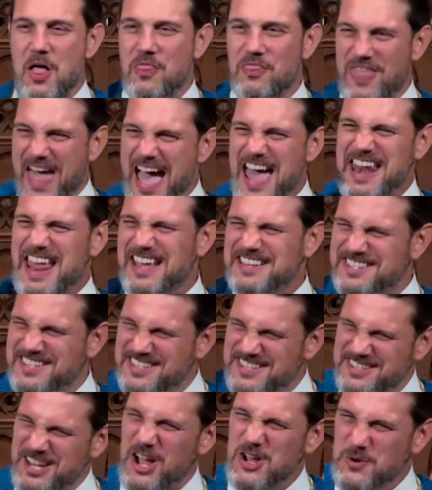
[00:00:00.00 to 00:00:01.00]
That has
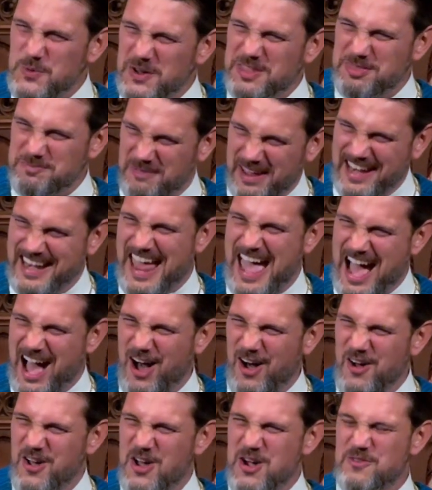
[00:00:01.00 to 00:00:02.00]
stuck with me
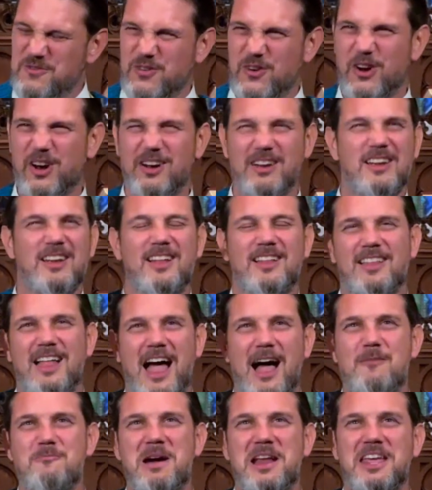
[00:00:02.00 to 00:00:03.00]
now for
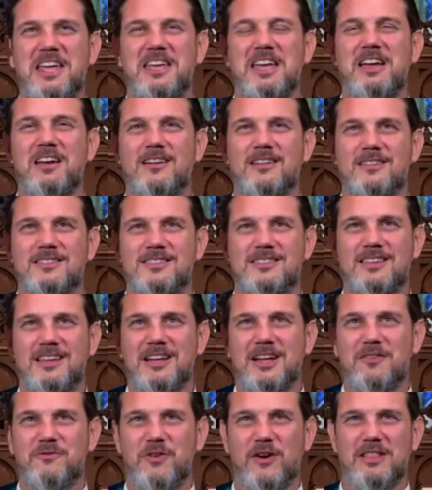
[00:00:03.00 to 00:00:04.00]
how many
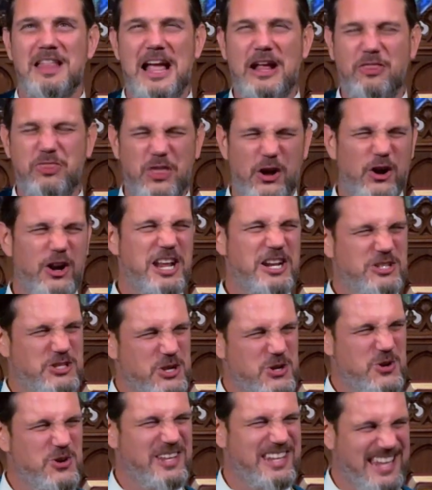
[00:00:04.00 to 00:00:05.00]
years? For like
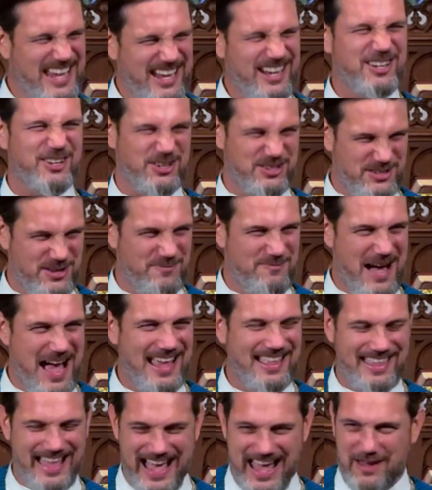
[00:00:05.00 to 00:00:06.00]
thirty-two years of my
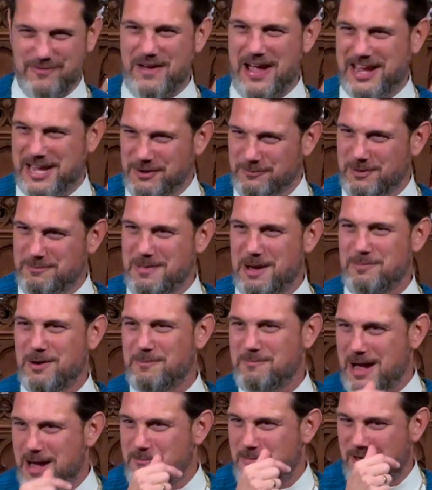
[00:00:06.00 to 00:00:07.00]
life, I can remember
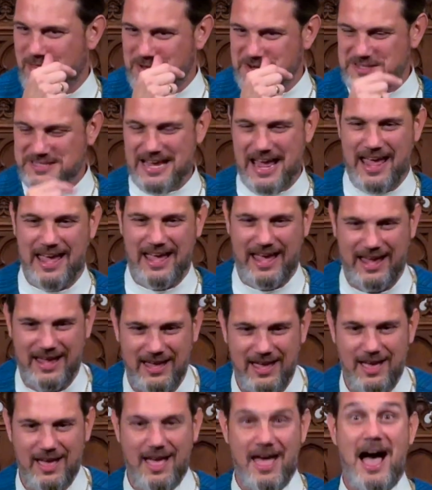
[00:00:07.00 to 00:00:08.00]
my mother
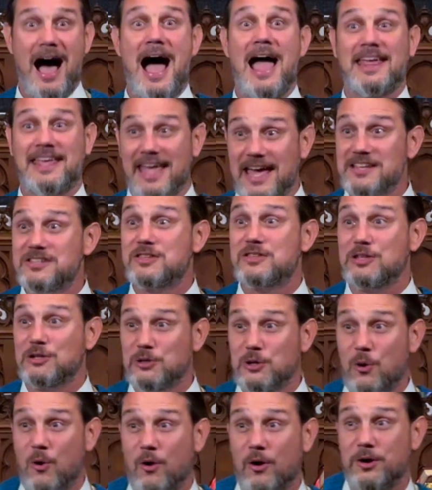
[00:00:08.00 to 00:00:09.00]
saying, I guess
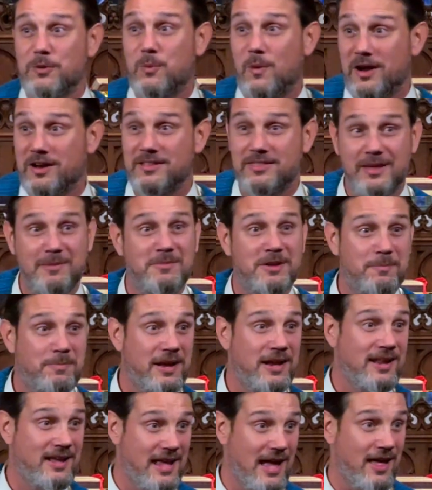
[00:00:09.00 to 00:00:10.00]
the Lord wanted them to
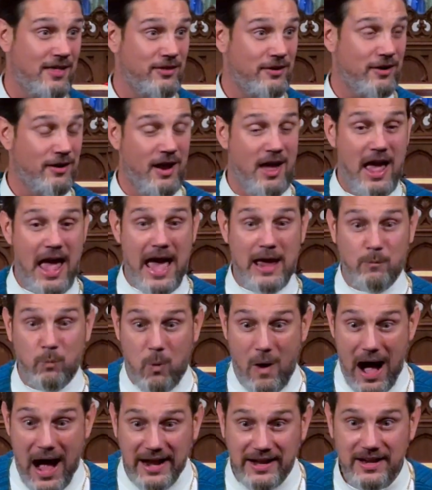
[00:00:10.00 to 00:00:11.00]
be together. And
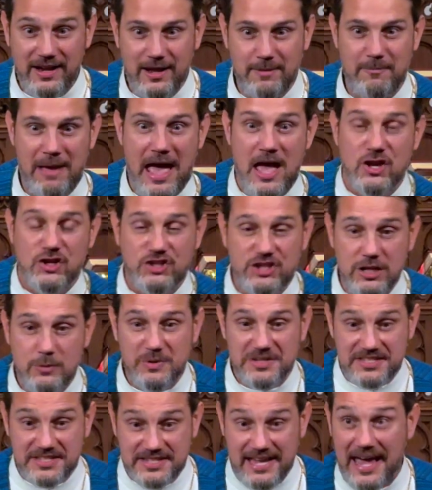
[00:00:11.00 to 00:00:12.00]
why did it matter? She
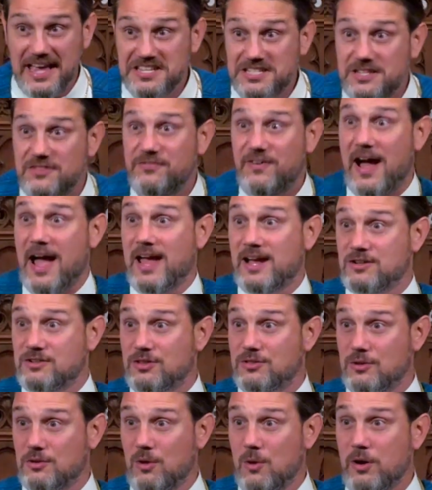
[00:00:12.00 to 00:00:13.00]
was testifying
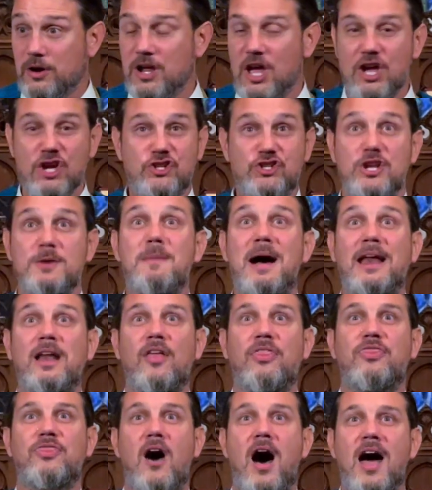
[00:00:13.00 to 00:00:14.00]
to the Lord. She might
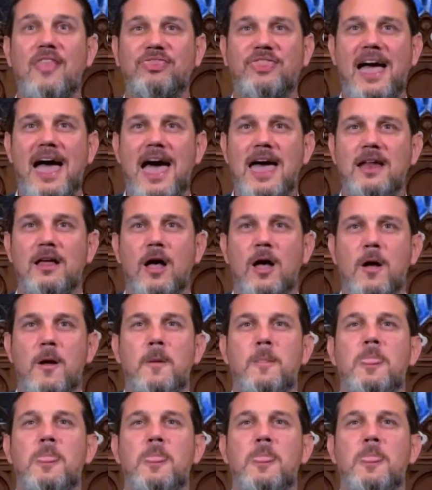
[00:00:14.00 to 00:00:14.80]
have thought that,